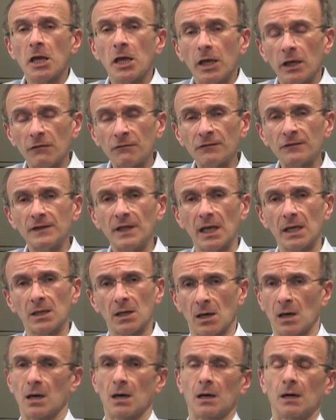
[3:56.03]
If they
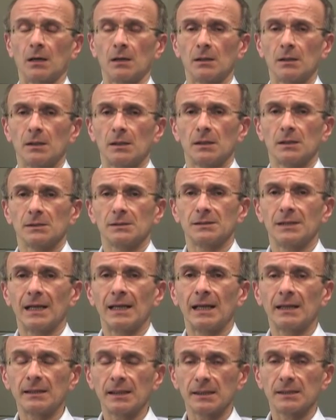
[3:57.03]
are, then
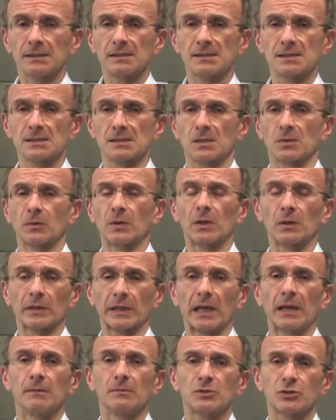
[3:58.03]
I think this is a real
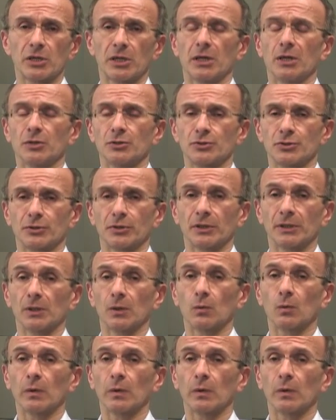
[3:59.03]
game changer in the